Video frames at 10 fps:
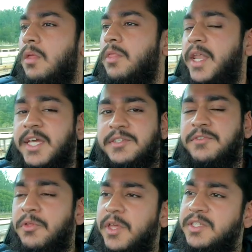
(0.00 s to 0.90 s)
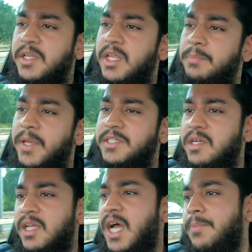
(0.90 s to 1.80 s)
The next few things I did
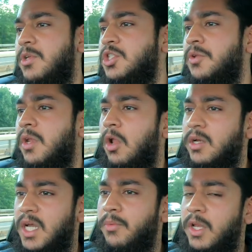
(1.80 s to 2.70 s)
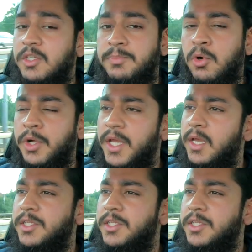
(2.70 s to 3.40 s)
basically happened during the lockdown when I was bored.